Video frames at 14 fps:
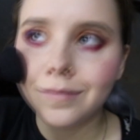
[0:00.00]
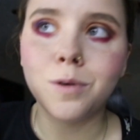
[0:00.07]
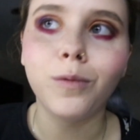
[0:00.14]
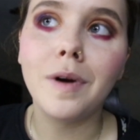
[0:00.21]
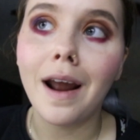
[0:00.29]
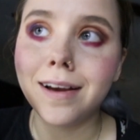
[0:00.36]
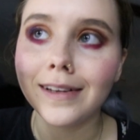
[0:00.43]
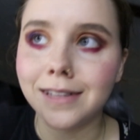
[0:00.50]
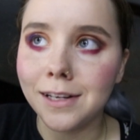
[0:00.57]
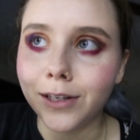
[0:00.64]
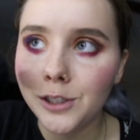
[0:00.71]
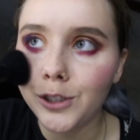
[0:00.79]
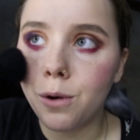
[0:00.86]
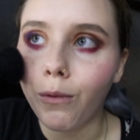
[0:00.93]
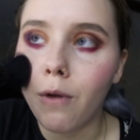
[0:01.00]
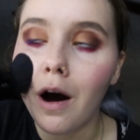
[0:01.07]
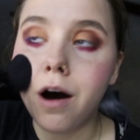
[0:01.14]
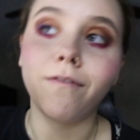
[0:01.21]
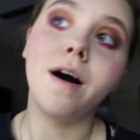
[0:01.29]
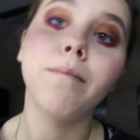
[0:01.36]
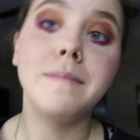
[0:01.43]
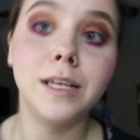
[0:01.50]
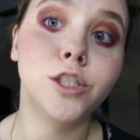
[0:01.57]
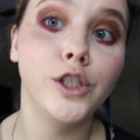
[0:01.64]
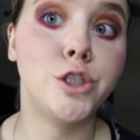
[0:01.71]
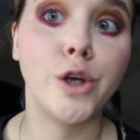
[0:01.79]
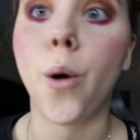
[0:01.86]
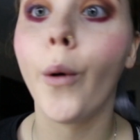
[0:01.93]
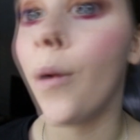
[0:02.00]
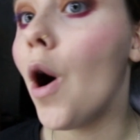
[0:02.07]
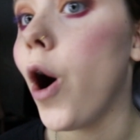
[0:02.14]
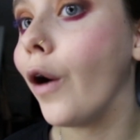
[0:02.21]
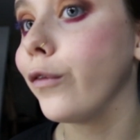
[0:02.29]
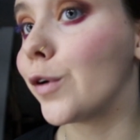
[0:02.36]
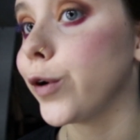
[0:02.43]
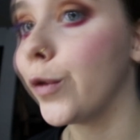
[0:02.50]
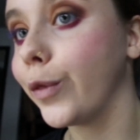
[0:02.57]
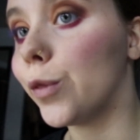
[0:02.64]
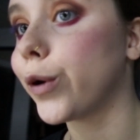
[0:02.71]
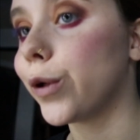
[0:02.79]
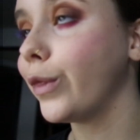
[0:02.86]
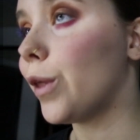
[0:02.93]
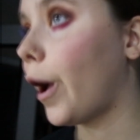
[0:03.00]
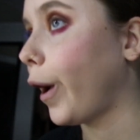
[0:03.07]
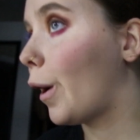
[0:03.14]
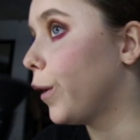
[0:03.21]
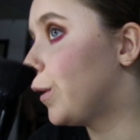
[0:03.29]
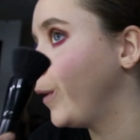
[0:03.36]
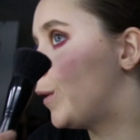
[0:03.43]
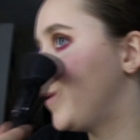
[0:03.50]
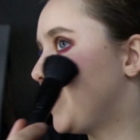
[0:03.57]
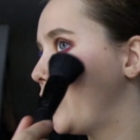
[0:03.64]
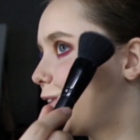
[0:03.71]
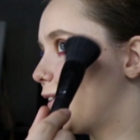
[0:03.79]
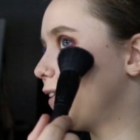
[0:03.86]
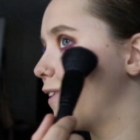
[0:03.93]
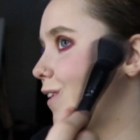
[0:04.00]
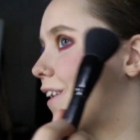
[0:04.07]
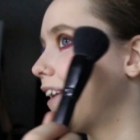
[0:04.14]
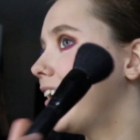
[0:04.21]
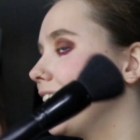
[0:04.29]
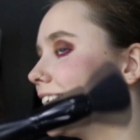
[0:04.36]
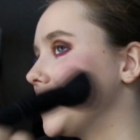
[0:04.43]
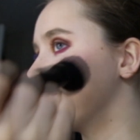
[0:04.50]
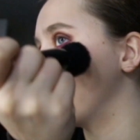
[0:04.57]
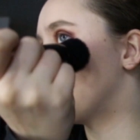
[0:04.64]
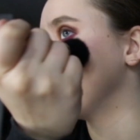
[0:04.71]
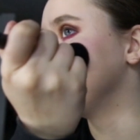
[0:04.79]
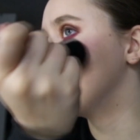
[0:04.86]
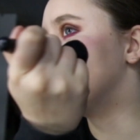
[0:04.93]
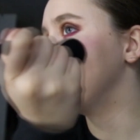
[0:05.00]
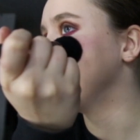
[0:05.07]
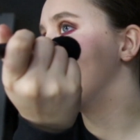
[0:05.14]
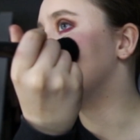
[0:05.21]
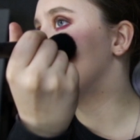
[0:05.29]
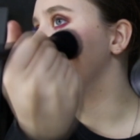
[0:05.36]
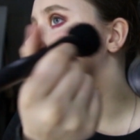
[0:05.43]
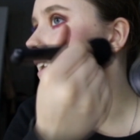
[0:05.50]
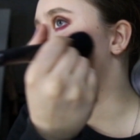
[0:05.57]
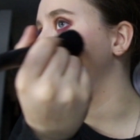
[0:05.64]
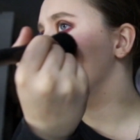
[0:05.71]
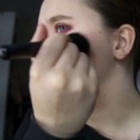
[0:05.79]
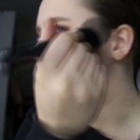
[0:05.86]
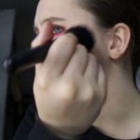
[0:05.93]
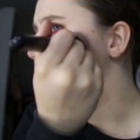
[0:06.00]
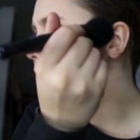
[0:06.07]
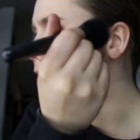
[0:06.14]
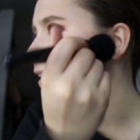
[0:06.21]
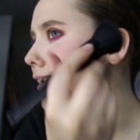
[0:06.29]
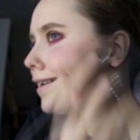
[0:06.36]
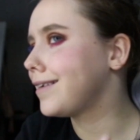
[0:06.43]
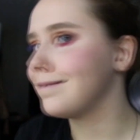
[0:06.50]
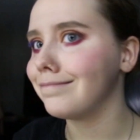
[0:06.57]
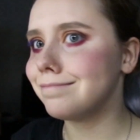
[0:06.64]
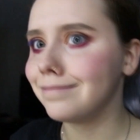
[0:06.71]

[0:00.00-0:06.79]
When I say show off, I mean show off. Look at that. No, that's fine. I look great.